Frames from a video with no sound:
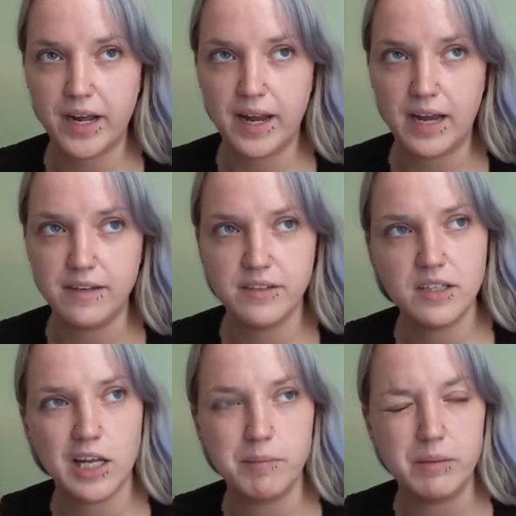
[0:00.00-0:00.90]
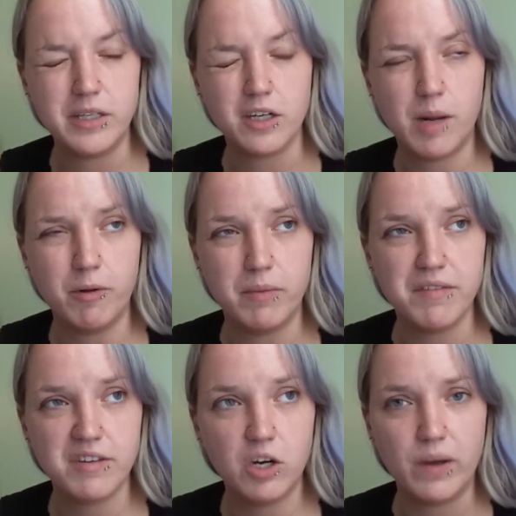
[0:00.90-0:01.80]
I did like maybe a couple
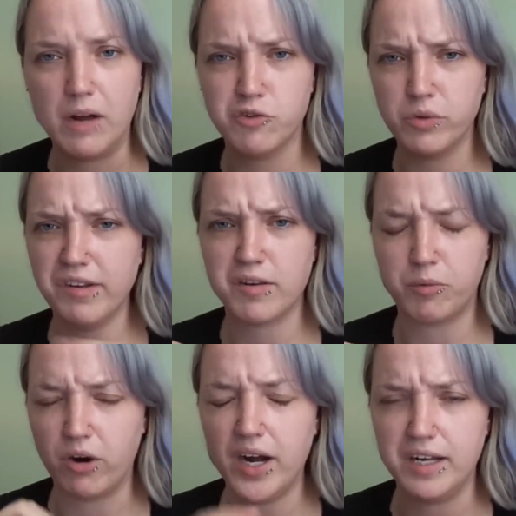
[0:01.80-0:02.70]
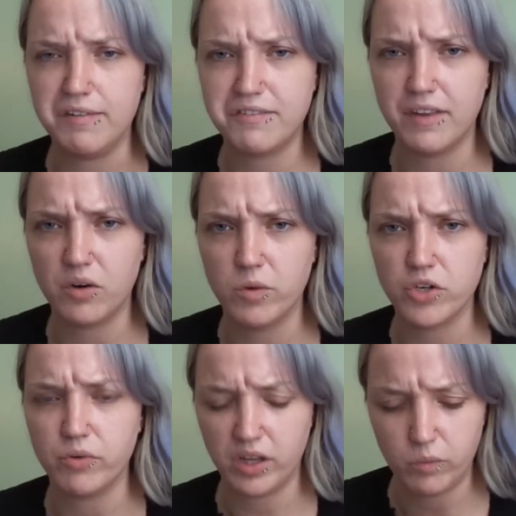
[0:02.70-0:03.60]
months ago, and I was really surprised that it
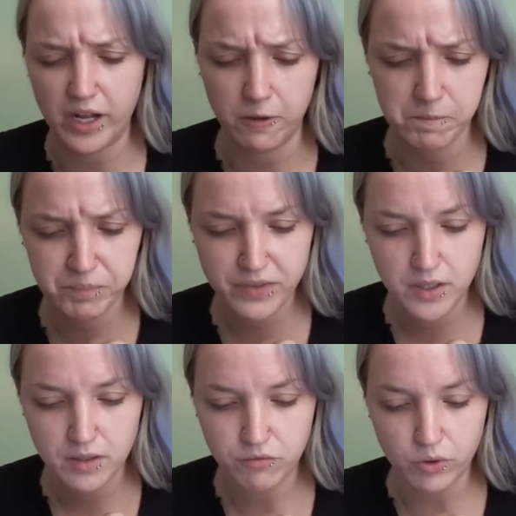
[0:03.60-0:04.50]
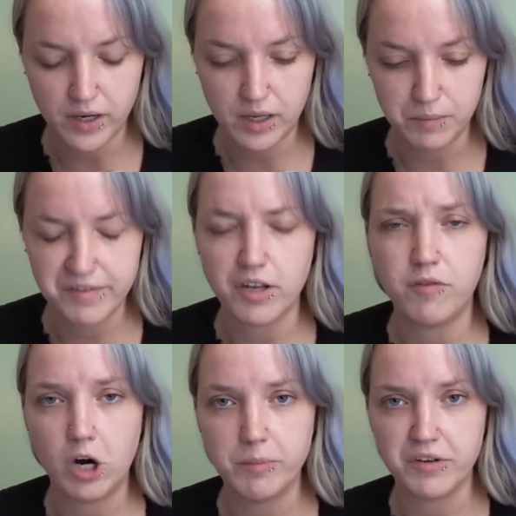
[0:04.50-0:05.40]
worked really well for
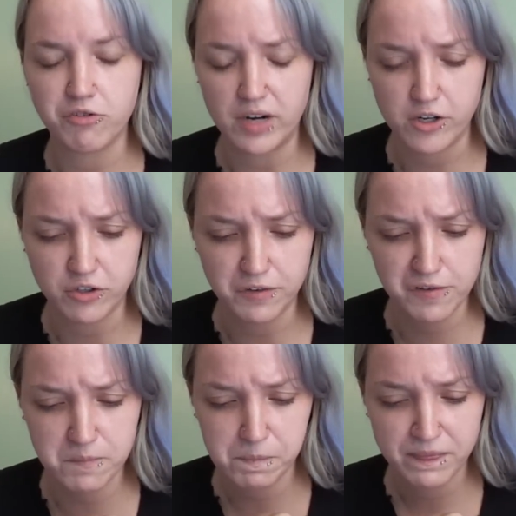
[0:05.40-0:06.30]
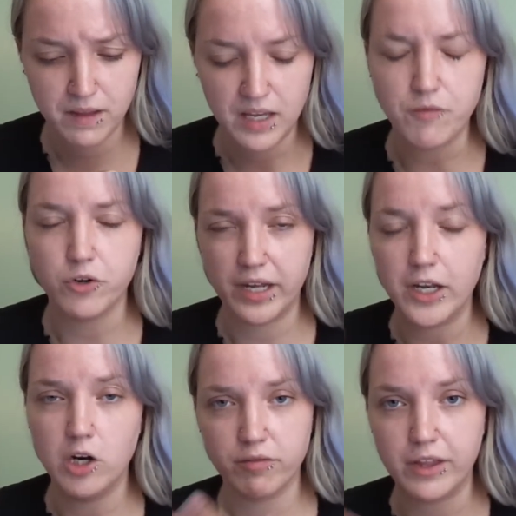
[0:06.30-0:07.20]
self-harm distractions and for
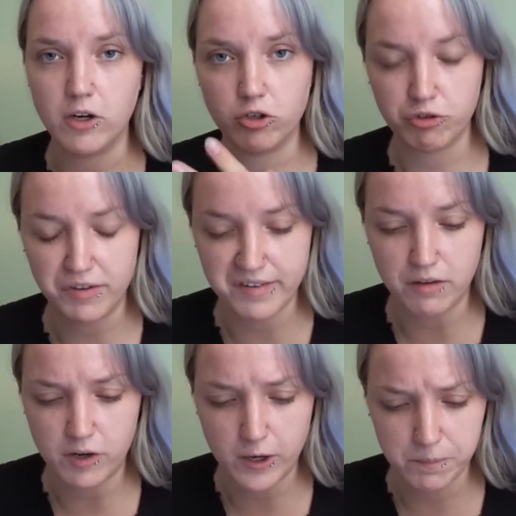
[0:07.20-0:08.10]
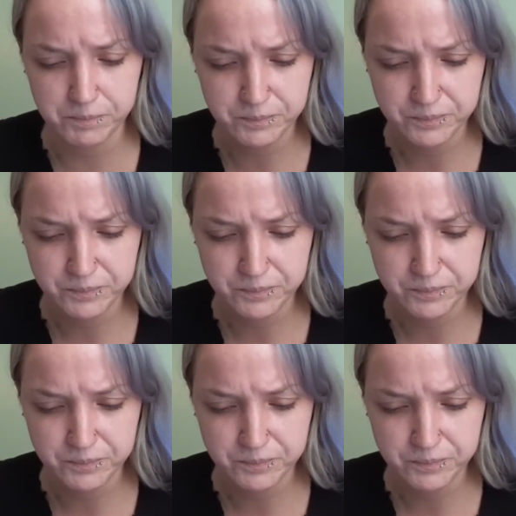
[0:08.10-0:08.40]
getting over the urge to self-harm.